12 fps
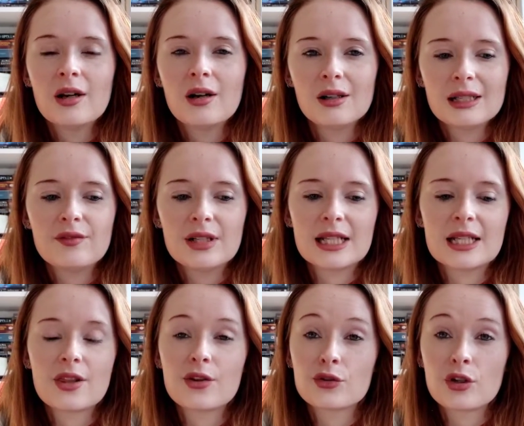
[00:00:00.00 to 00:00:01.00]
I'll leave a
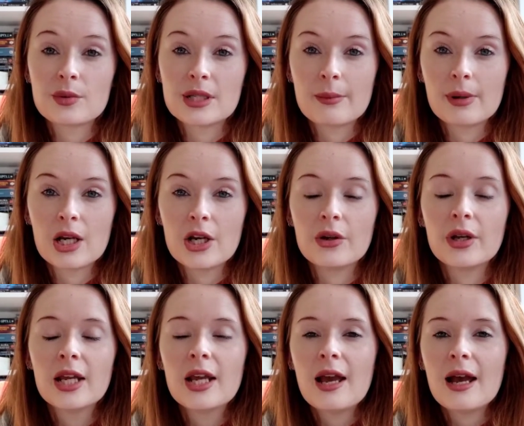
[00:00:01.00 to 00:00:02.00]
link in the description below,
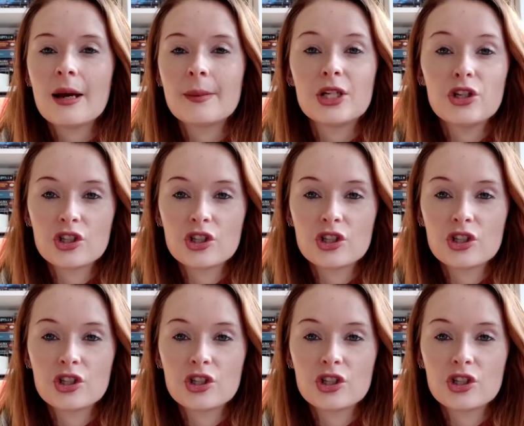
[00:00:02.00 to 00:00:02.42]
and